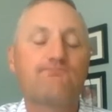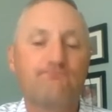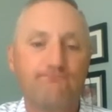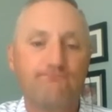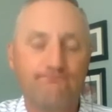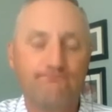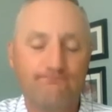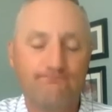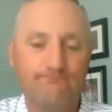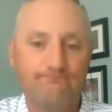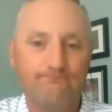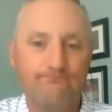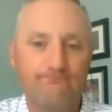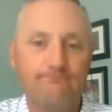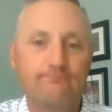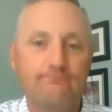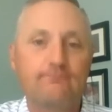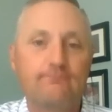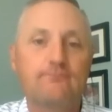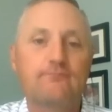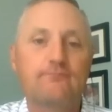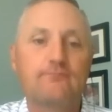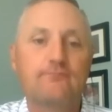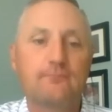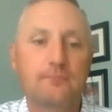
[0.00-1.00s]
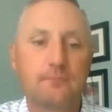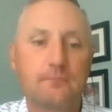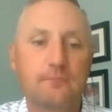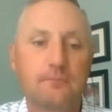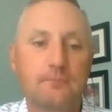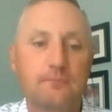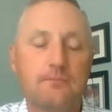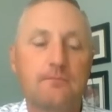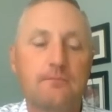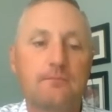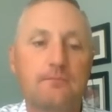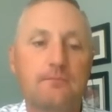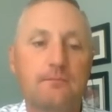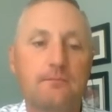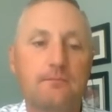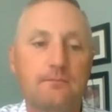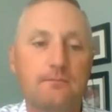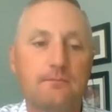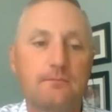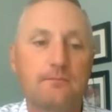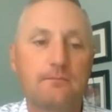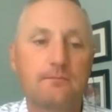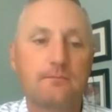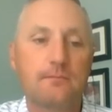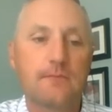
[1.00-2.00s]

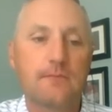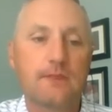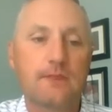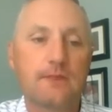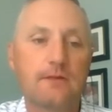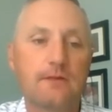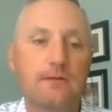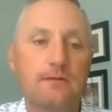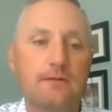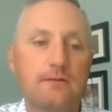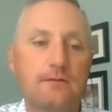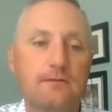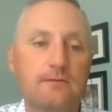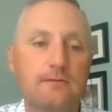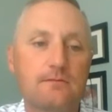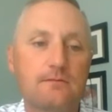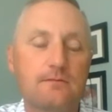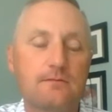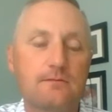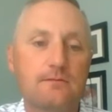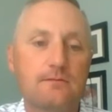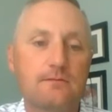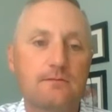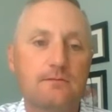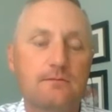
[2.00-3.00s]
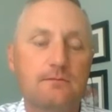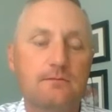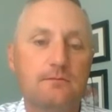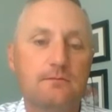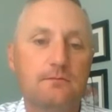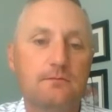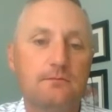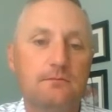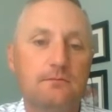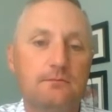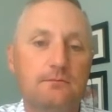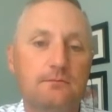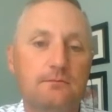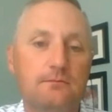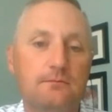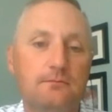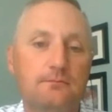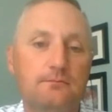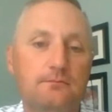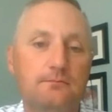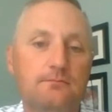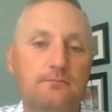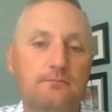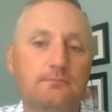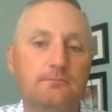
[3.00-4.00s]

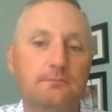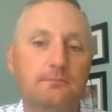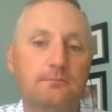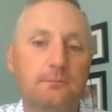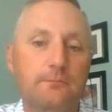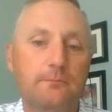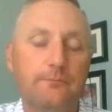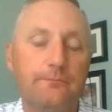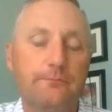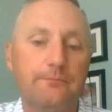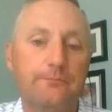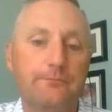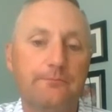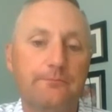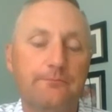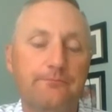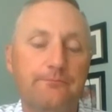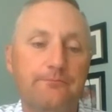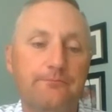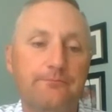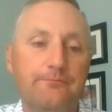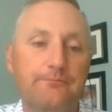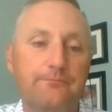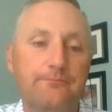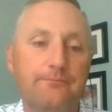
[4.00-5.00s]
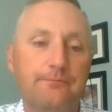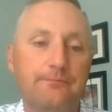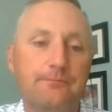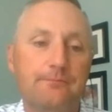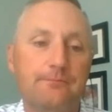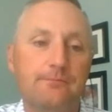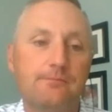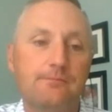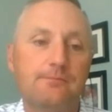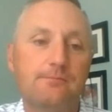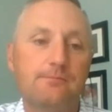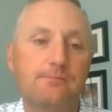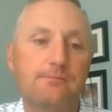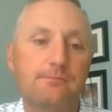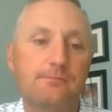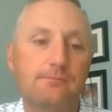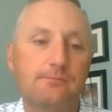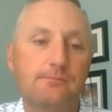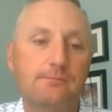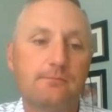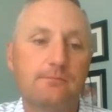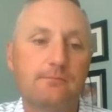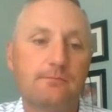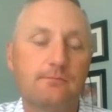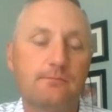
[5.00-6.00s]

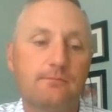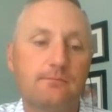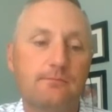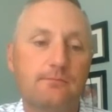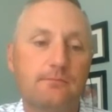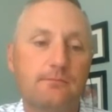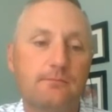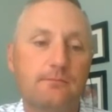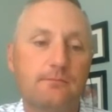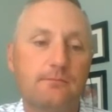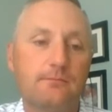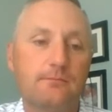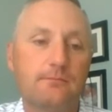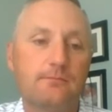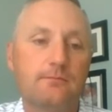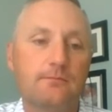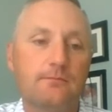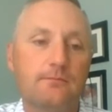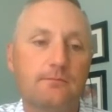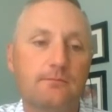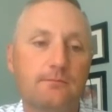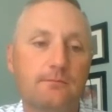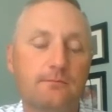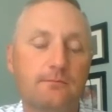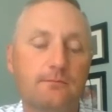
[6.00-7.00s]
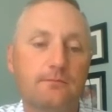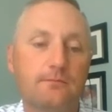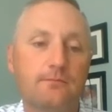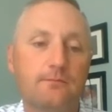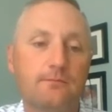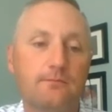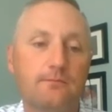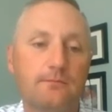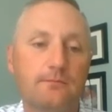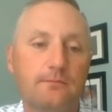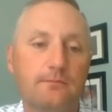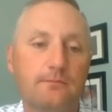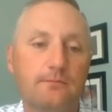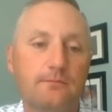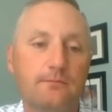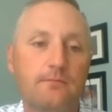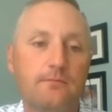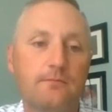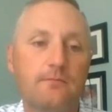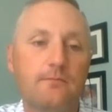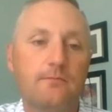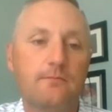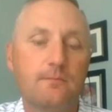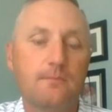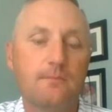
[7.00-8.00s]
The person shown says nothing.